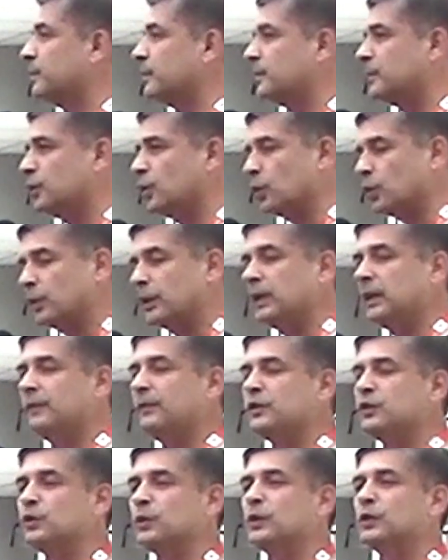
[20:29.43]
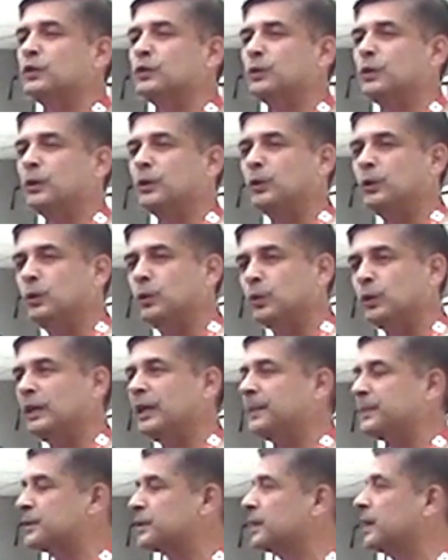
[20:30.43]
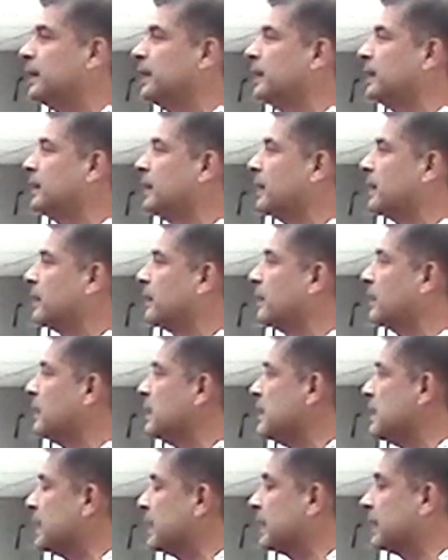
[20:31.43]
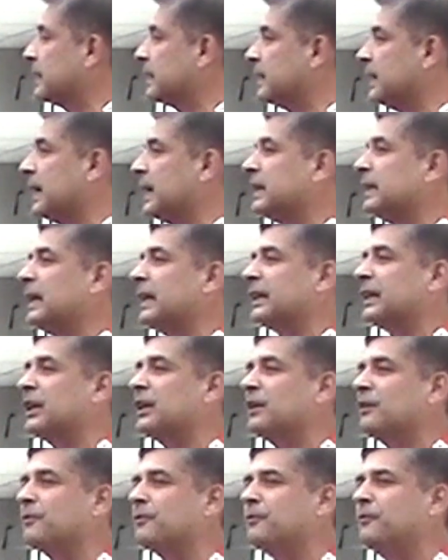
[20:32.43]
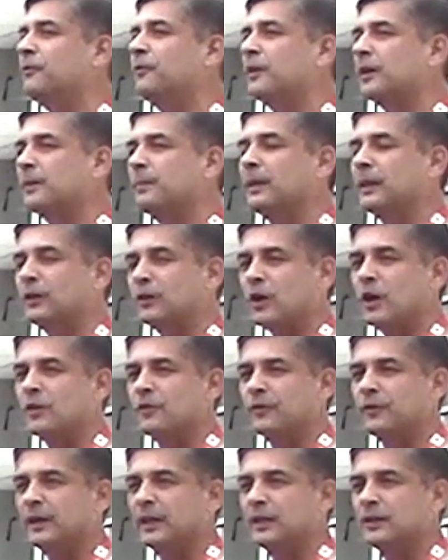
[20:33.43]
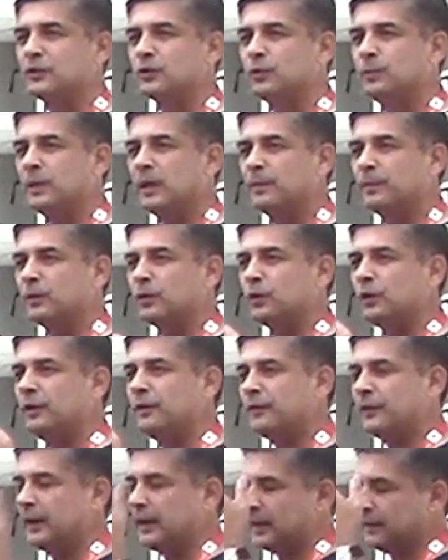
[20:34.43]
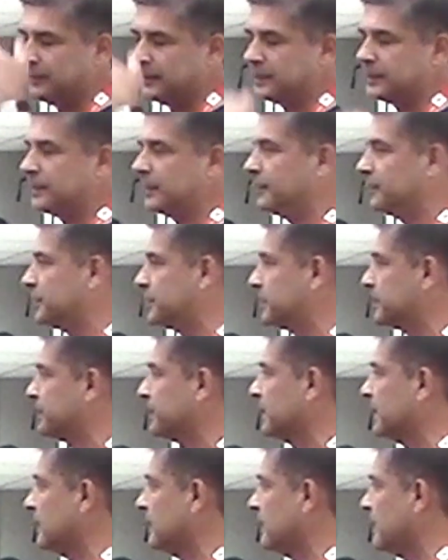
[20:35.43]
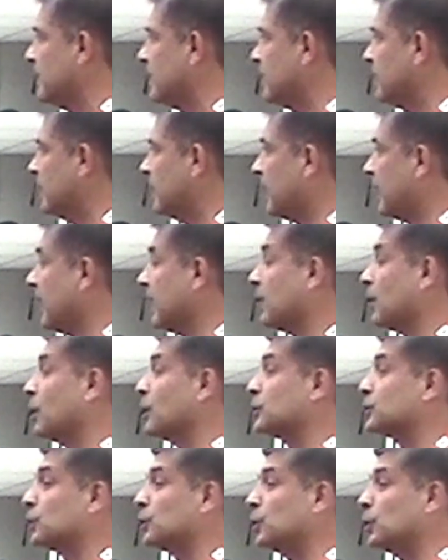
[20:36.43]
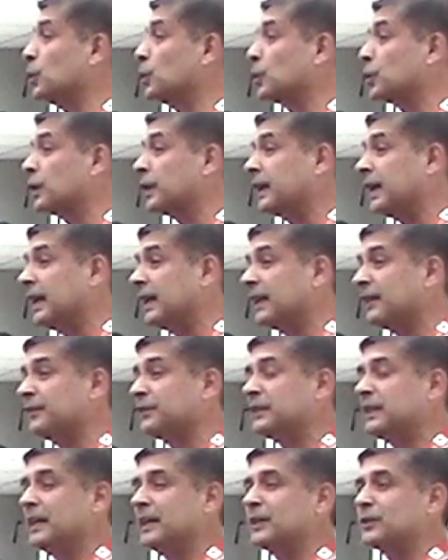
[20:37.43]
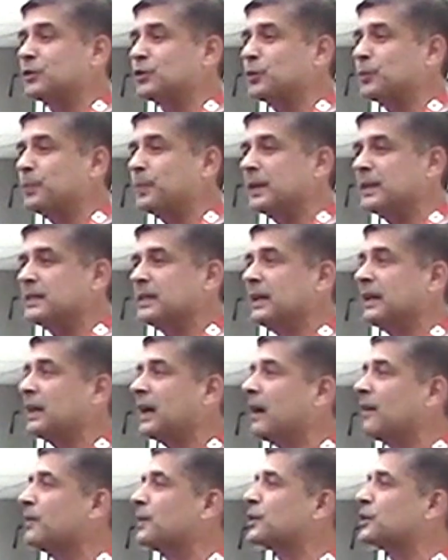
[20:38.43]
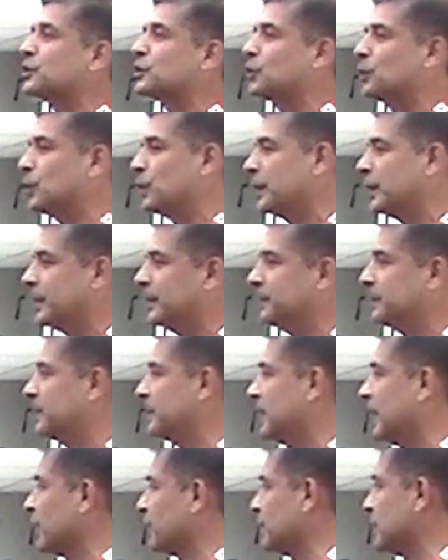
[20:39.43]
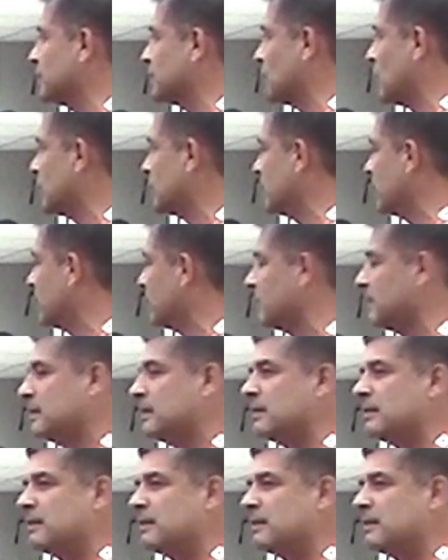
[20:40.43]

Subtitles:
individuals who will do deep study and create that kind of verbal confidence to be able to defend ourselves. And also to do creative things to present our story. Like we saw the